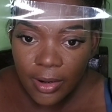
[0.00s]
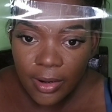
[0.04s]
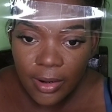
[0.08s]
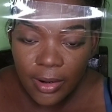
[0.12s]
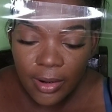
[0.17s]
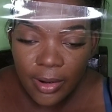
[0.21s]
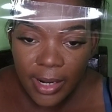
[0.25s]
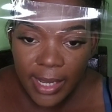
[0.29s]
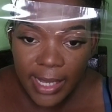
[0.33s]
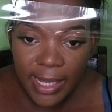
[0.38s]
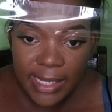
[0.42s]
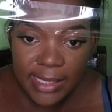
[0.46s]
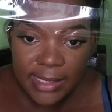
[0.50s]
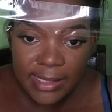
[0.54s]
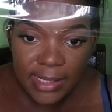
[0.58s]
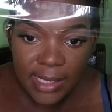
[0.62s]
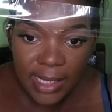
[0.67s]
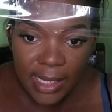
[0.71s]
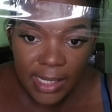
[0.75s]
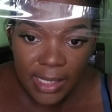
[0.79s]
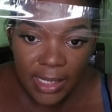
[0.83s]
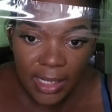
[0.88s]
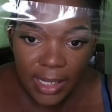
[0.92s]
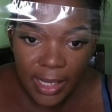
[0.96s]
right
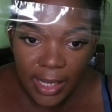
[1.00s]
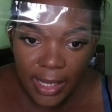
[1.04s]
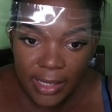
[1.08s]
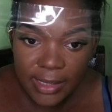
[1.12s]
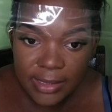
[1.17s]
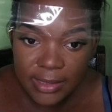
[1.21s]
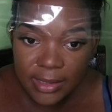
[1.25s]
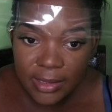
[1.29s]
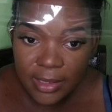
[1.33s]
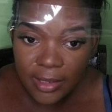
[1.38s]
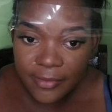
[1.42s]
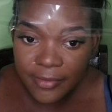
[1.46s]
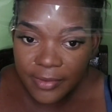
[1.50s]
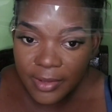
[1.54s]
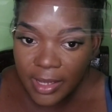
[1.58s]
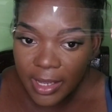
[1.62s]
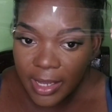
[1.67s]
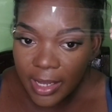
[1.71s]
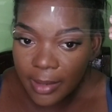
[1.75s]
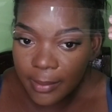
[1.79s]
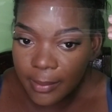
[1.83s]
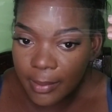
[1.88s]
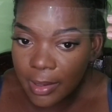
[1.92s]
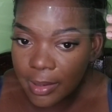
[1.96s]
at the ends of your
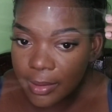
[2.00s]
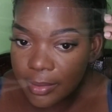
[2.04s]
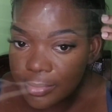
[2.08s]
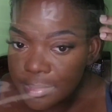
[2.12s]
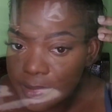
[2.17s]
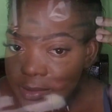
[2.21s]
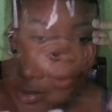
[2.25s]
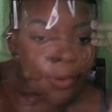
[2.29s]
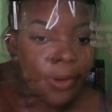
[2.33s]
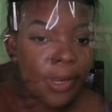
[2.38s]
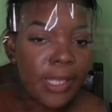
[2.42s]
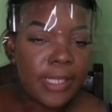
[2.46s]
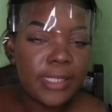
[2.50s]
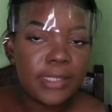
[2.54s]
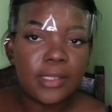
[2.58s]
eyebrow, right?